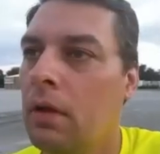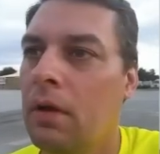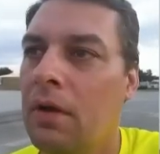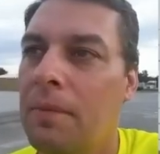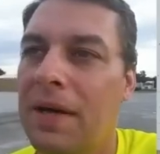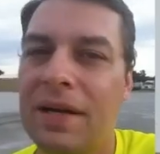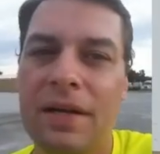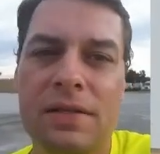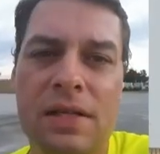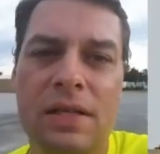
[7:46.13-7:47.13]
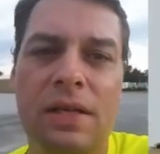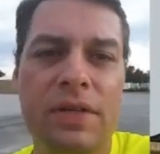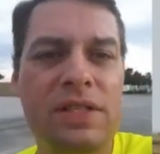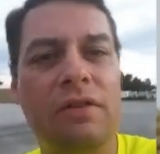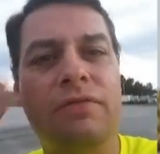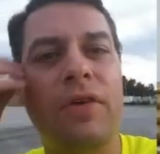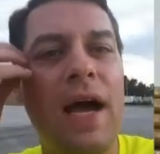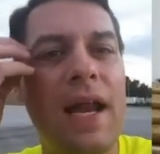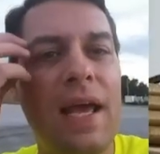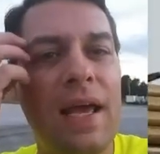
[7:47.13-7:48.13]
But it doesn't deliver until
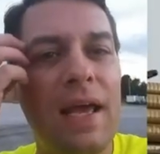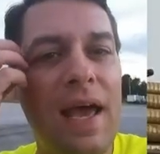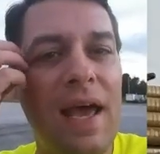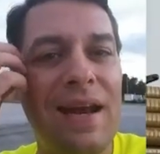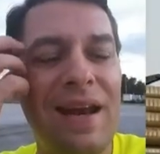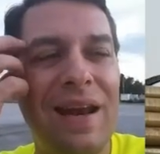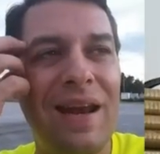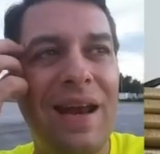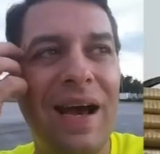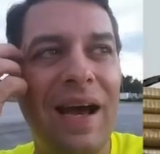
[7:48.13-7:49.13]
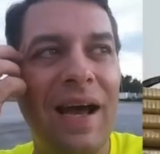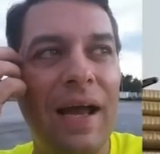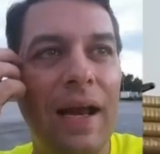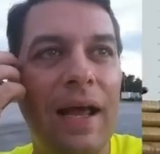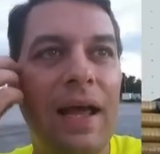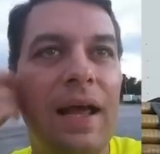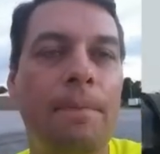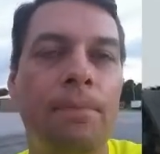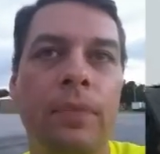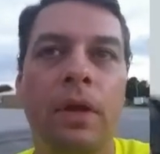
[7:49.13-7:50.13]
Friday at 9.
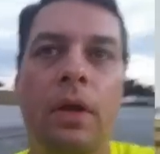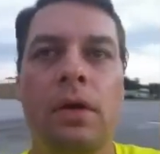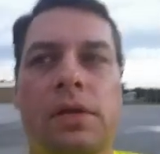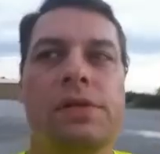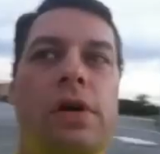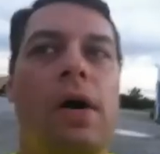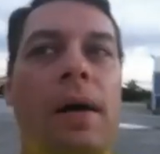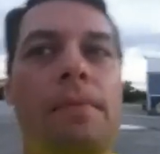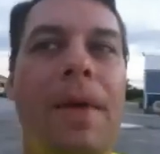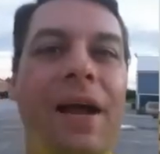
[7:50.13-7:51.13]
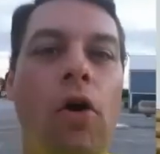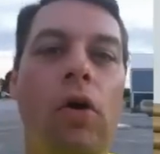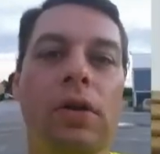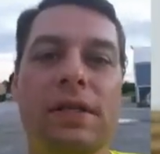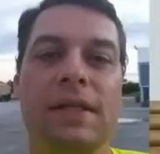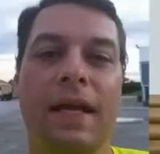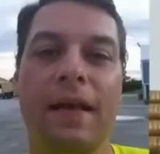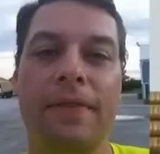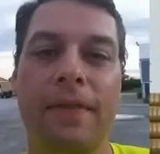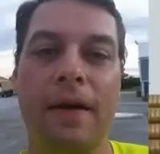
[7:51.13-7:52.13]
So my goal is to
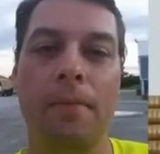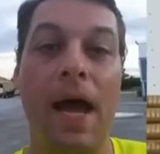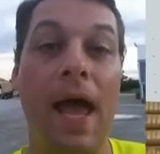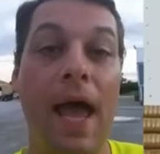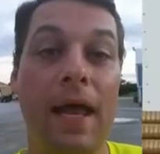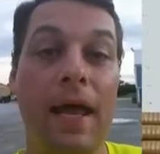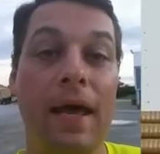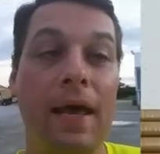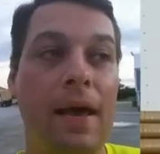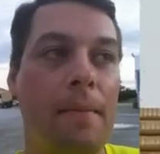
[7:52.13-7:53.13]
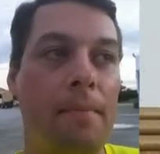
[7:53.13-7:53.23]
get there by 8 a.m.